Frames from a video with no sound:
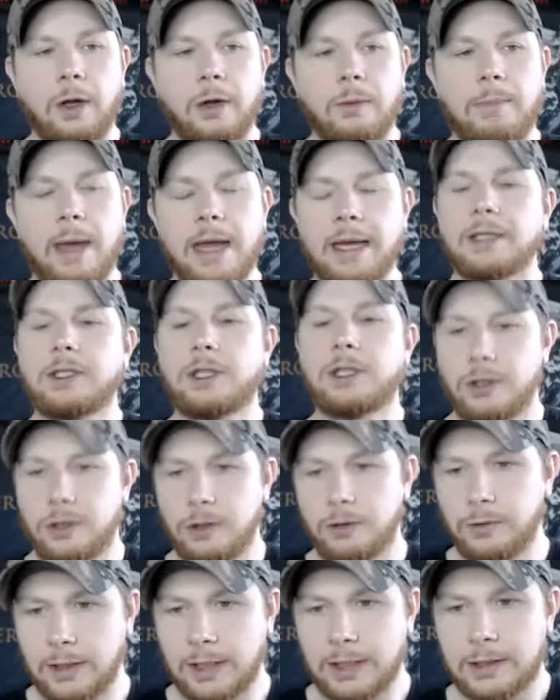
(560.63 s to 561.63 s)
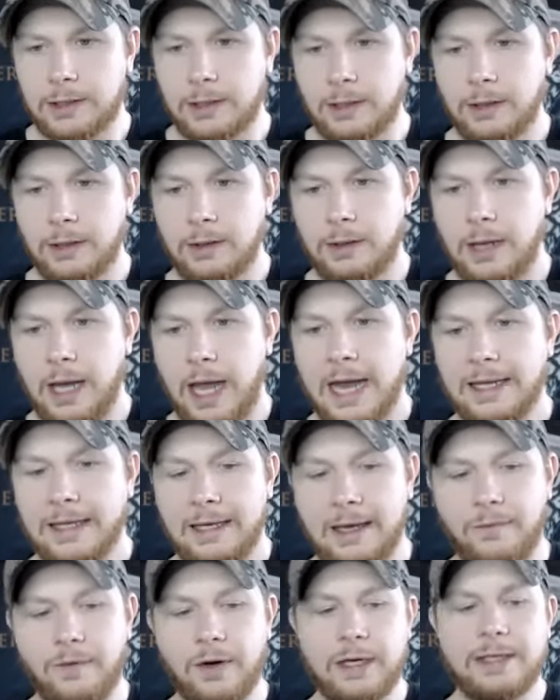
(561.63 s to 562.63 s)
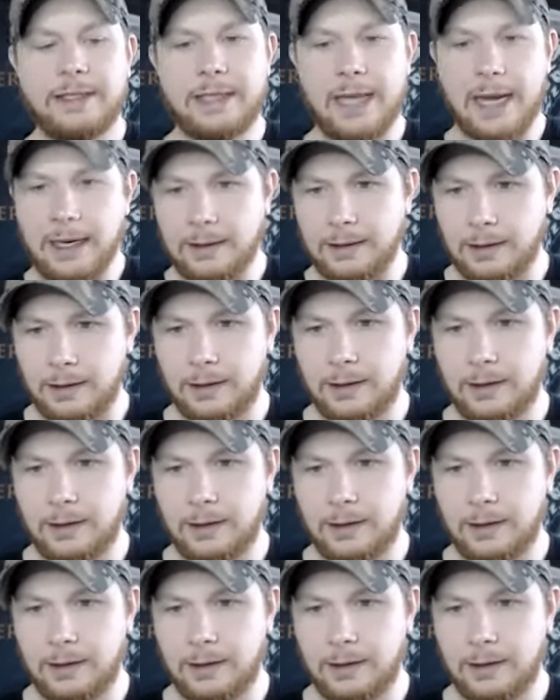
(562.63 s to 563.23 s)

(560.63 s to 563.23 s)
Make a to-do list and give it a date.